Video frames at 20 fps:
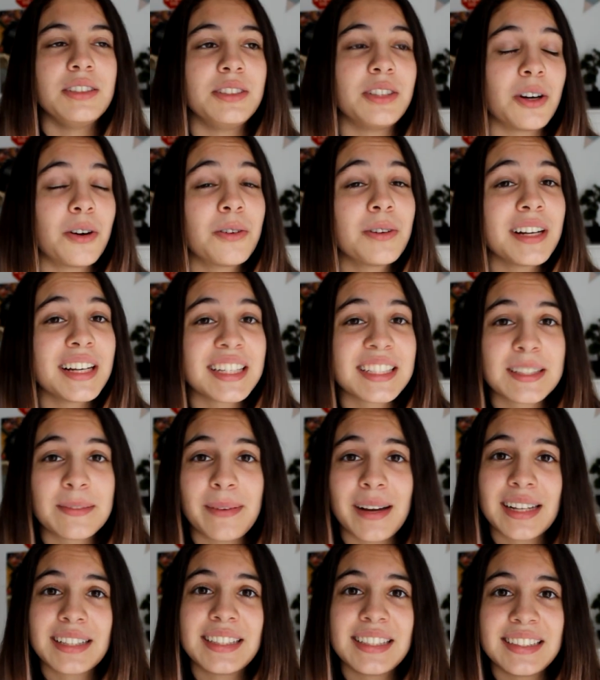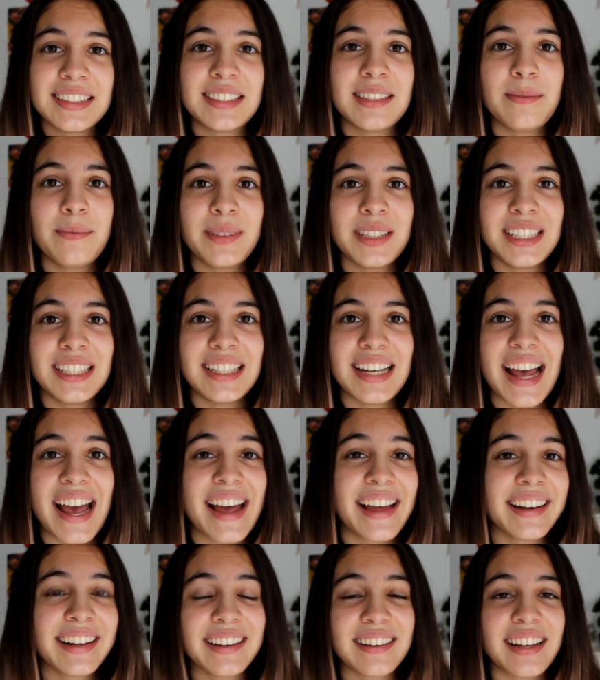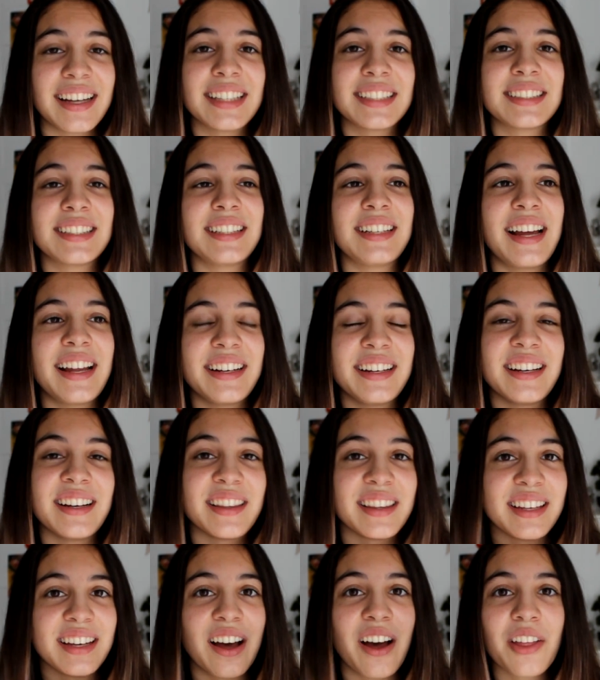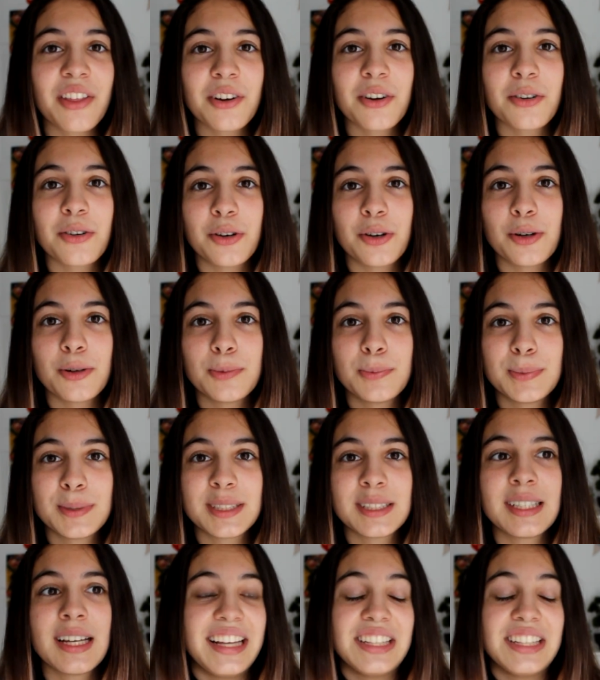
Don't expect it to be any less than any of the other groups.